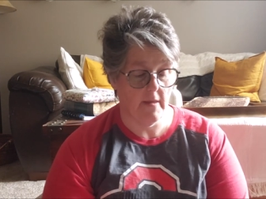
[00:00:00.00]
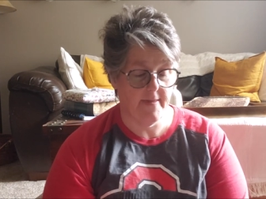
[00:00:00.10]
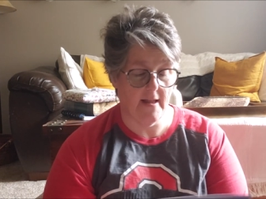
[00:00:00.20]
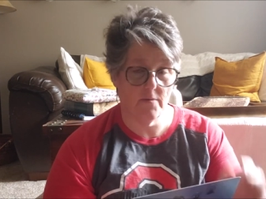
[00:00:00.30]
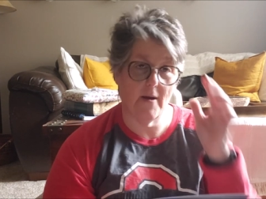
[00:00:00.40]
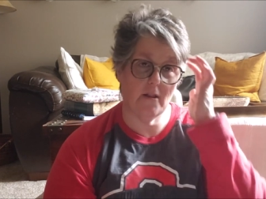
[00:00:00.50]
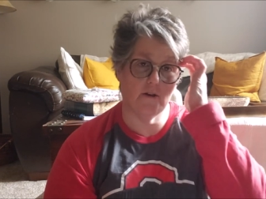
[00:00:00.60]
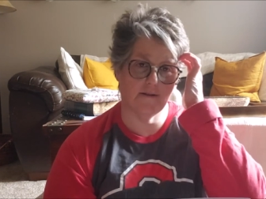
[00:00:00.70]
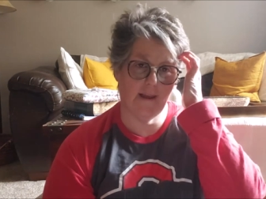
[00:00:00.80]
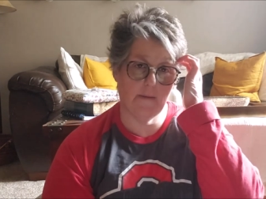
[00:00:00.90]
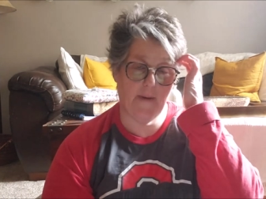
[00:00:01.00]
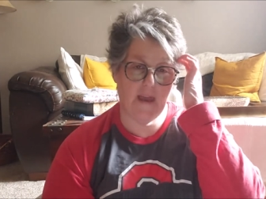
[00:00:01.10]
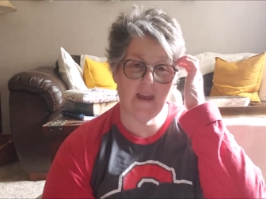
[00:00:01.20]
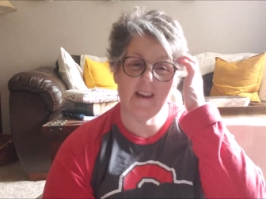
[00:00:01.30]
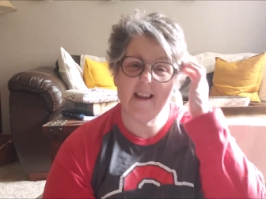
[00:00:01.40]
That's what looks like
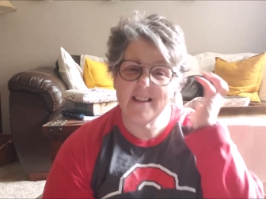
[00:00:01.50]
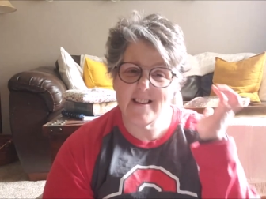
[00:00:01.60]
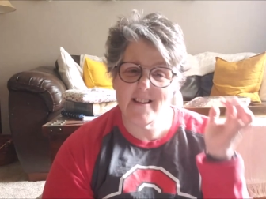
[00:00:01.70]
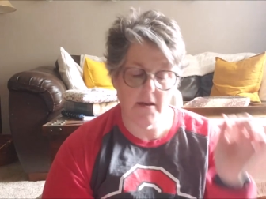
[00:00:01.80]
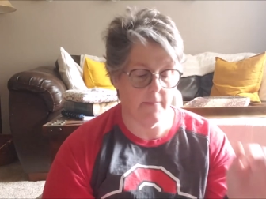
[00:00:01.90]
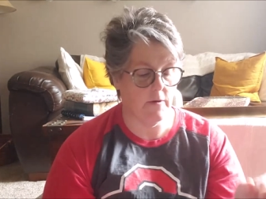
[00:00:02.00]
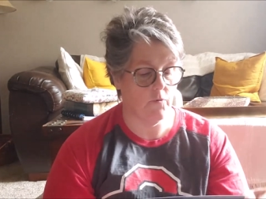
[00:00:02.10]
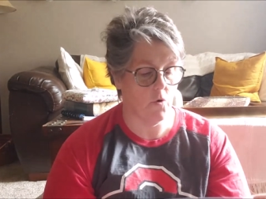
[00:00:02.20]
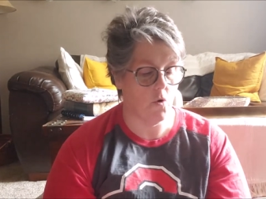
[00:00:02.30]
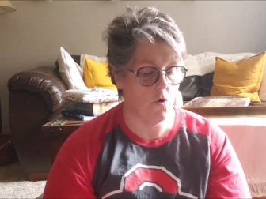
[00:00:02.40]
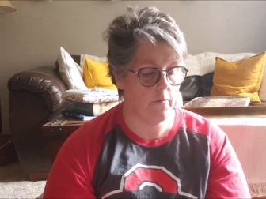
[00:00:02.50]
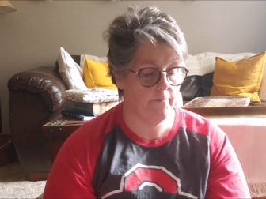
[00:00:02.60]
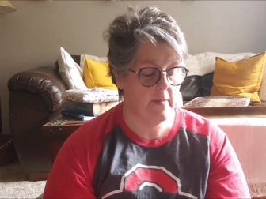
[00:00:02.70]
bacon. It's a cinnamon roll.